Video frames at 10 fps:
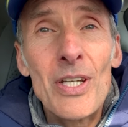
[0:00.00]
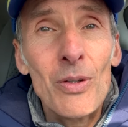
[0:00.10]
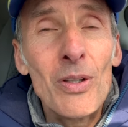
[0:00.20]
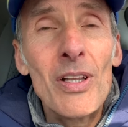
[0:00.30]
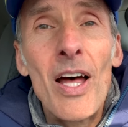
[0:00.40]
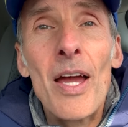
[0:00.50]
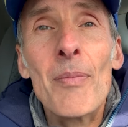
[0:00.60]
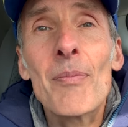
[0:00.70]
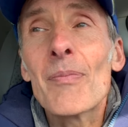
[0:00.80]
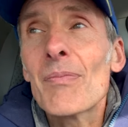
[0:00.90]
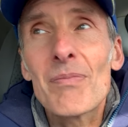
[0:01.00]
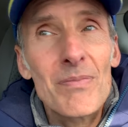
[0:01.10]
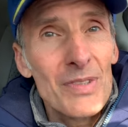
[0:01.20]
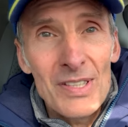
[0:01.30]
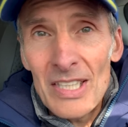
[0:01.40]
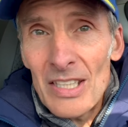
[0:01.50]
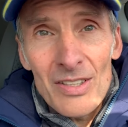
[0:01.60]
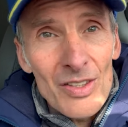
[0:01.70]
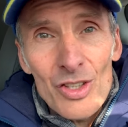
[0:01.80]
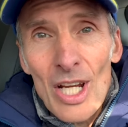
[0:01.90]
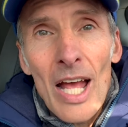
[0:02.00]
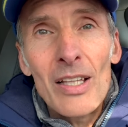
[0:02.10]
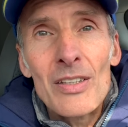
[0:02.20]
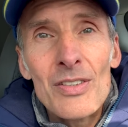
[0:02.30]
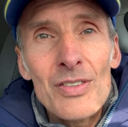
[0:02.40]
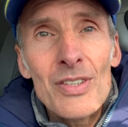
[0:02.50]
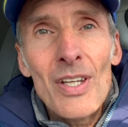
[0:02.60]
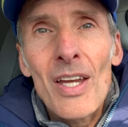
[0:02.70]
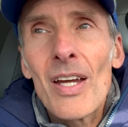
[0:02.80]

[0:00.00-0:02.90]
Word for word: Hill Climb Season Challenge,